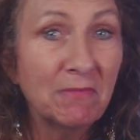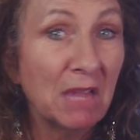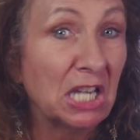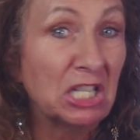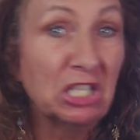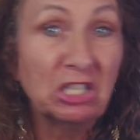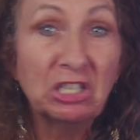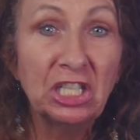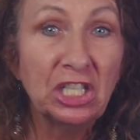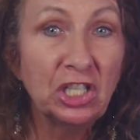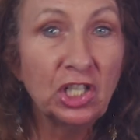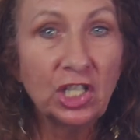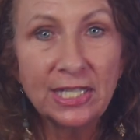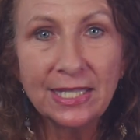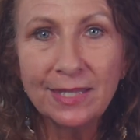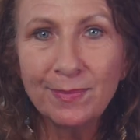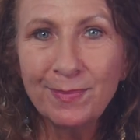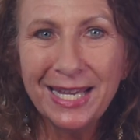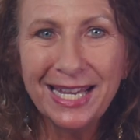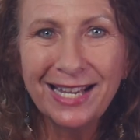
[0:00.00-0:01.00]
a
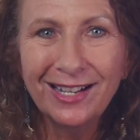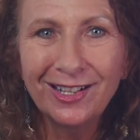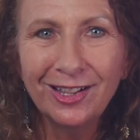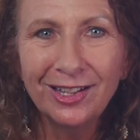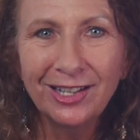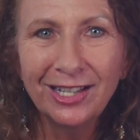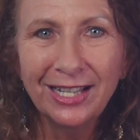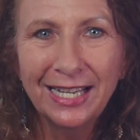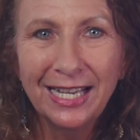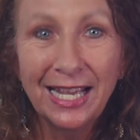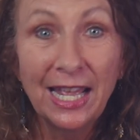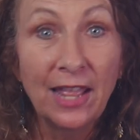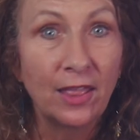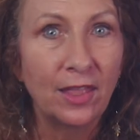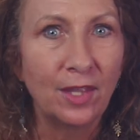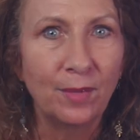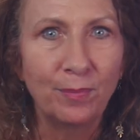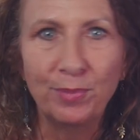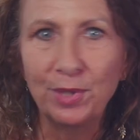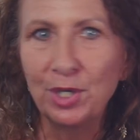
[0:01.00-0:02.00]
delicious meal,
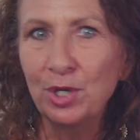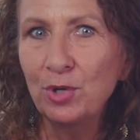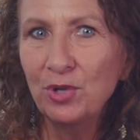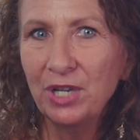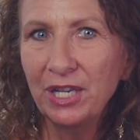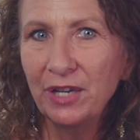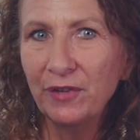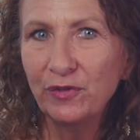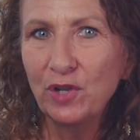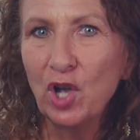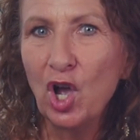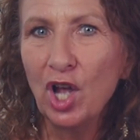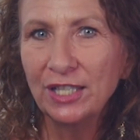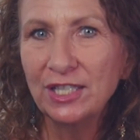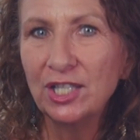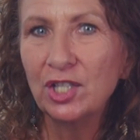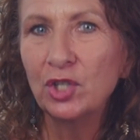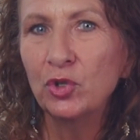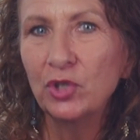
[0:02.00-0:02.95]
the beauty of God's